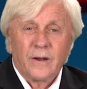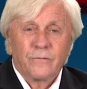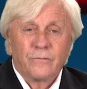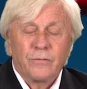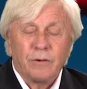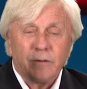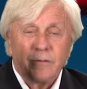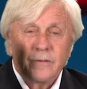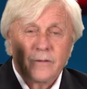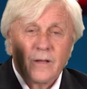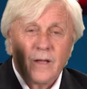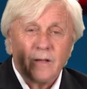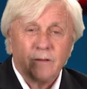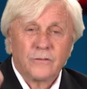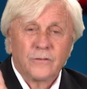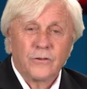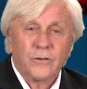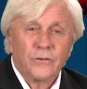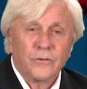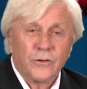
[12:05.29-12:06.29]
every
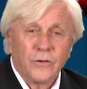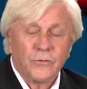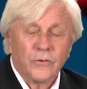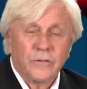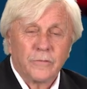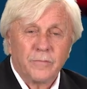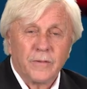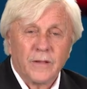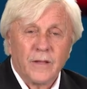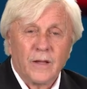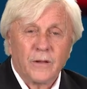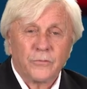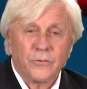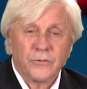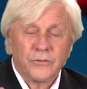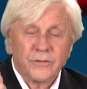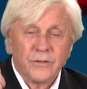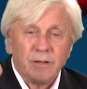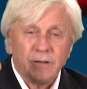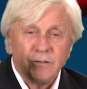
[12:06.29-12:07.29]
cut you do with me, I
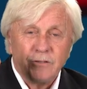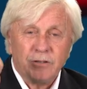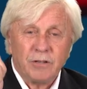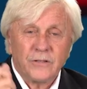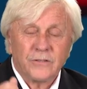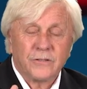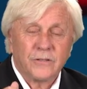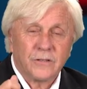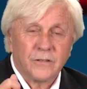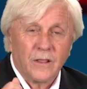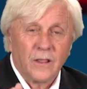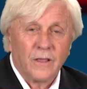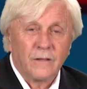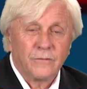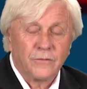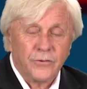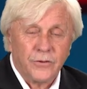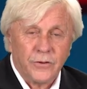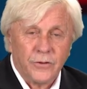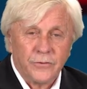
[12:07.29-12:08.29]
will say Jesus
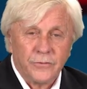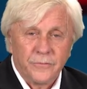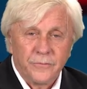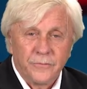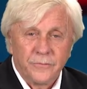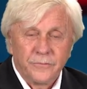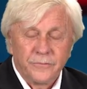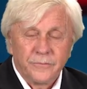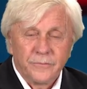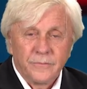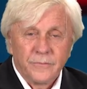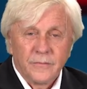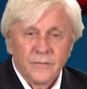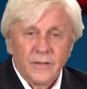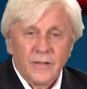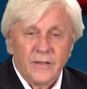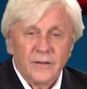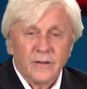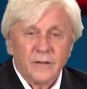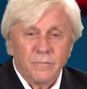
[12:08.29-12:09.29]
loves you.
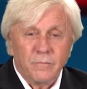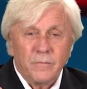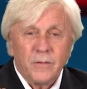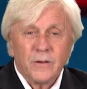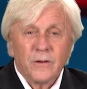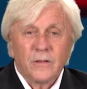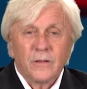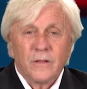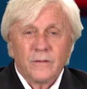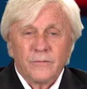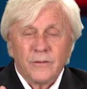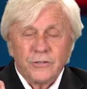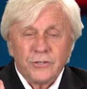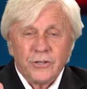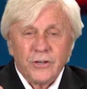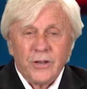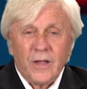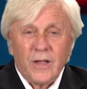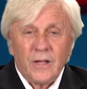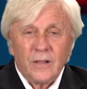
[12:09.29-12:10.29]
In the middle of a
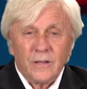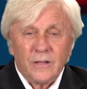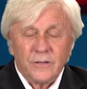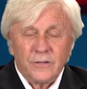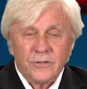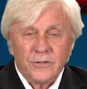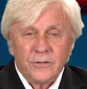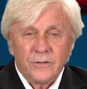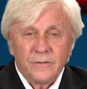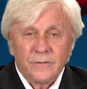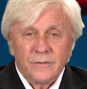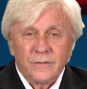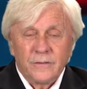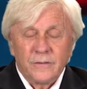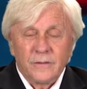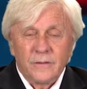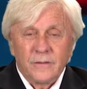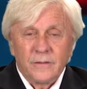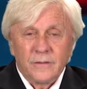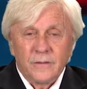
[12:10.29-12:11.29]
challenge
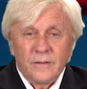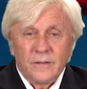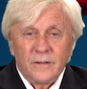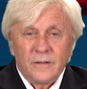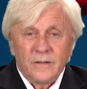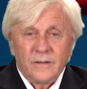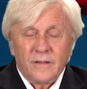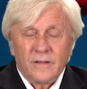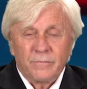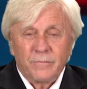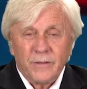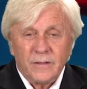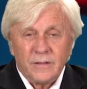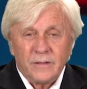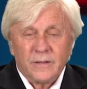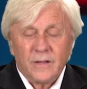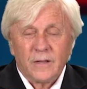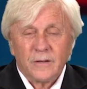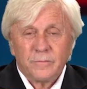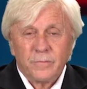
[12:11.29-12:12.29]
of
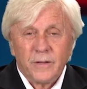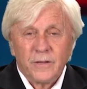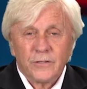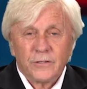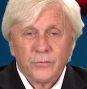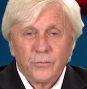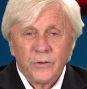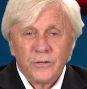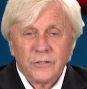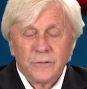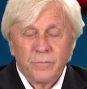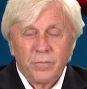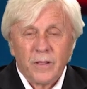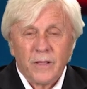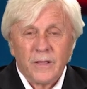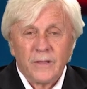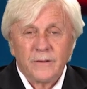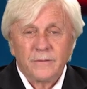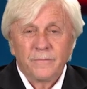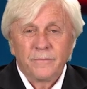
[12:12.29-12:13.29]
being cut by a
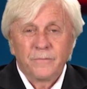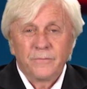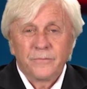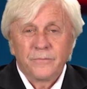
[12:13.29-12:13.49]
switchblade,